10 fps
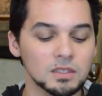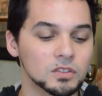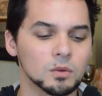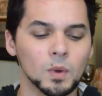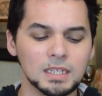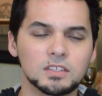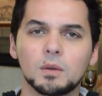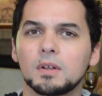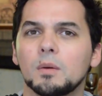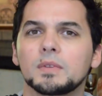So what is
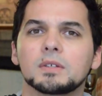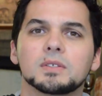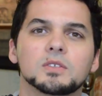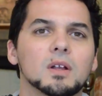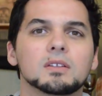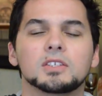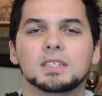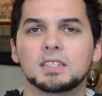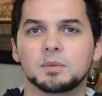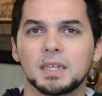going on with your astrology
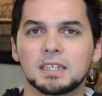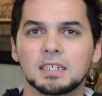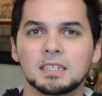this week?